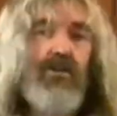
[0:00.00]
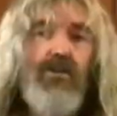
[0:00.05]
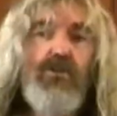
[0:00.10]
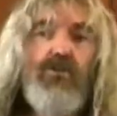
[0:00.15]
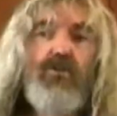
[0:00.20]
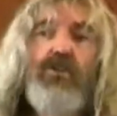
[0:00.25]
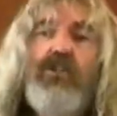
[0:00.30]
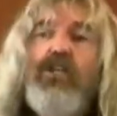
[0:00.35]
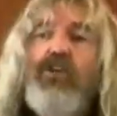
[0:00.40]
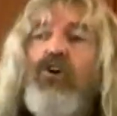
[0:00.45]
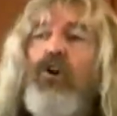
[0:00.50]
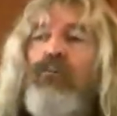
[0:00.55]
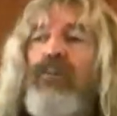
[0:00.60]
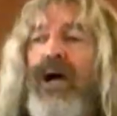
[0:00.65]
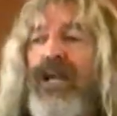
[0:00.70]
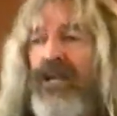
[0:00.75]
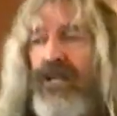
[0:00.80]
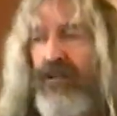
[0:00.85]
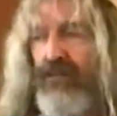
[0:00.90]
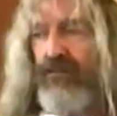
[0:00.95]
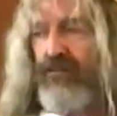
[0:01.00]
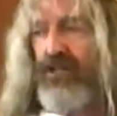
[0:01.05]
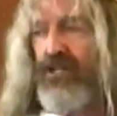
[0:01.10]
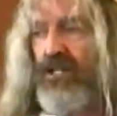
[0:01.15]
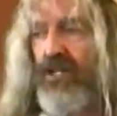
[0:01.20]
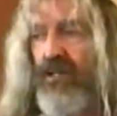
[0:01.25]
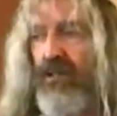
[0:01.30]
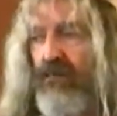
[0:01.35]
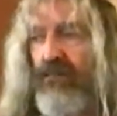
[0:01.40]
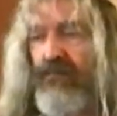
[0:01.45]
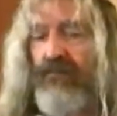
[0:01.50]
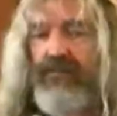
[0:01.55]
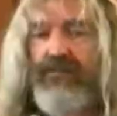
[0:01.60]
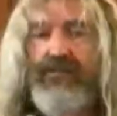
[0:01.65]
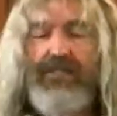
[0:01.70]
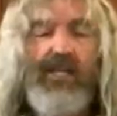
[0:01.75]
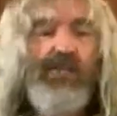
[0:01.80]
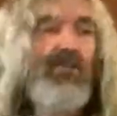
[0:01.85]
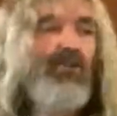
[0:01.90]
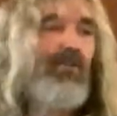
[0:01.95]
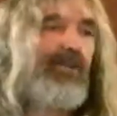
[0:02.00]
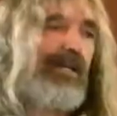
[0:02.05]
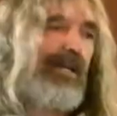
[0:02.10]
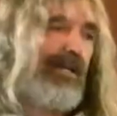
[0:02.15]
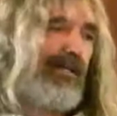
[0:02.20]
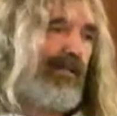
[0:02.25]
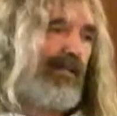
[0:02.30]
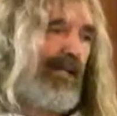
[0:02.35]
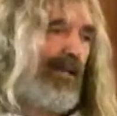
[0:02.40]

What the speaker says: So they go back fishing. They knew that.